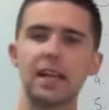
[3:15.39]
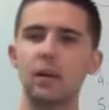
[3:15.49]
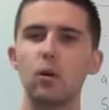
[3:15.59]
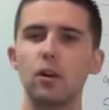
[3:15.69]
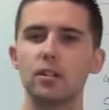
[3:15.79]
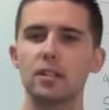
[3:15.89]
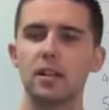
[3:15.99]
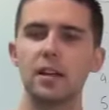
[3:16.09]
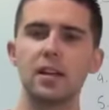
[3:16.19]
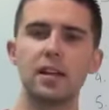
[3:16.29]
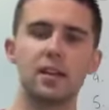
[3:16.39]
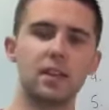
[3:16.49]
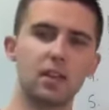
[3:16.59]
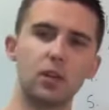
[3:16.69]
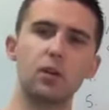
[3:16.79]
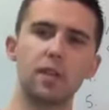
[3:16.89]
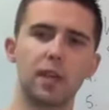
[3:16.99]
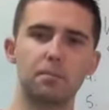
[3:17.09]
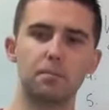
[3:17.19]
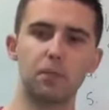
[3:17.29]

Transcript: Keywords that you think